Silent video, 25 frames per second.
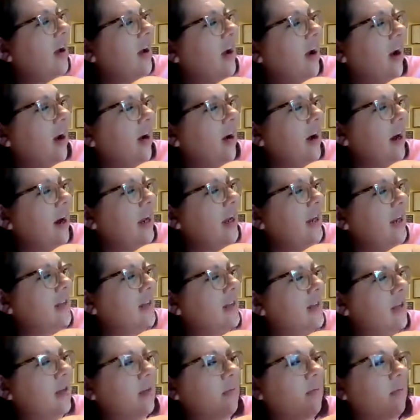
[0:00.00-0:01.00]
All right,
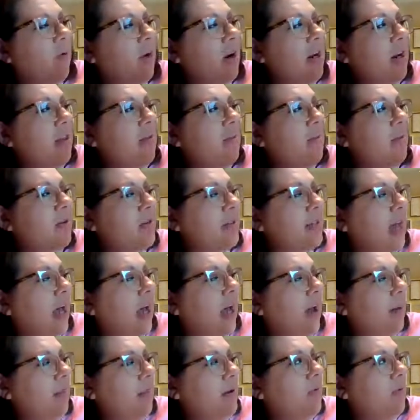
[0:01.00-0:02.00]
so one of the most
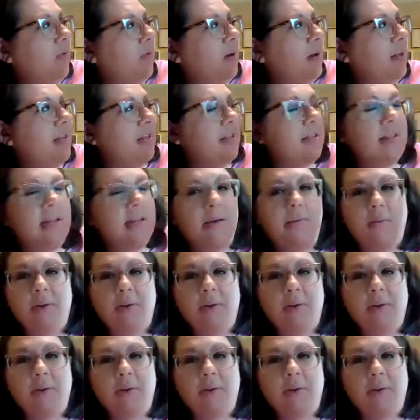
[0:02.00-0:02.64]
common ones,